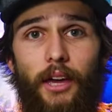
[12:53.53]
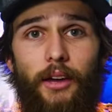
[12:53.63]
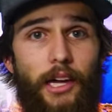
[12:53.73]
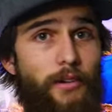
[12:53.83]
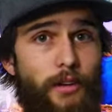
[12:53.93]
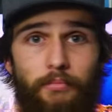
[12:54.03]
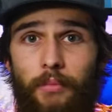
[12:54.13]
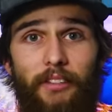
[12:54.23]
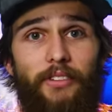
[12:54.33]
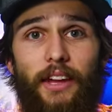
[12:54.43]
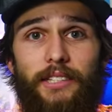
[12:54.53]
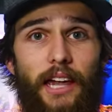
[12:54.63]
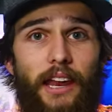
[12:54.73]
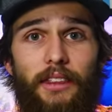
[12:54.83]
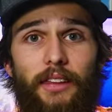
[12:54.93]
I, my fiance
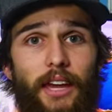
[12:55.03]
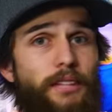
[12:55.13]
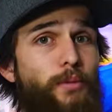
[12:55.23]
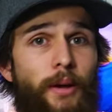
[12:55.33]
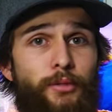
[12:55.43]
can attest when I'm